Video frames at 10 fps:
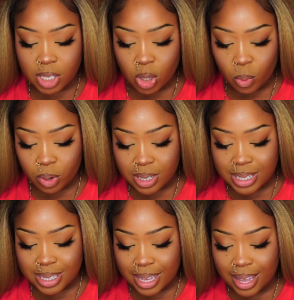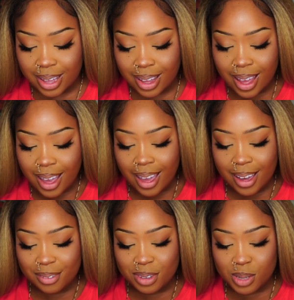so we're gonna see
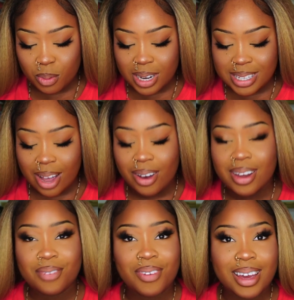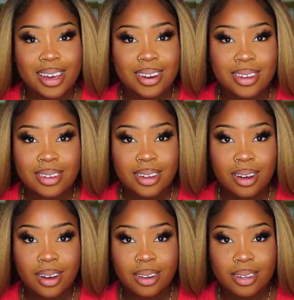if this works out and if I get a
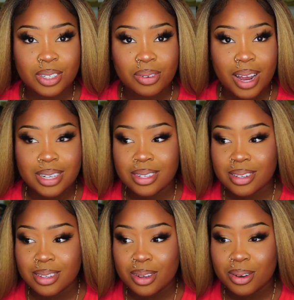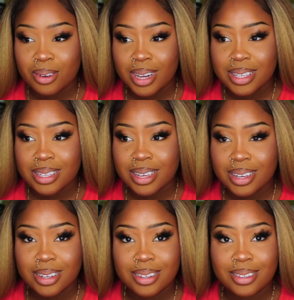allergic reaction. So let's
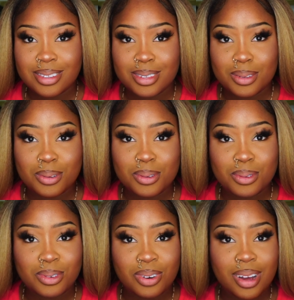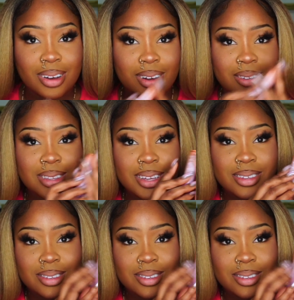get into trying out these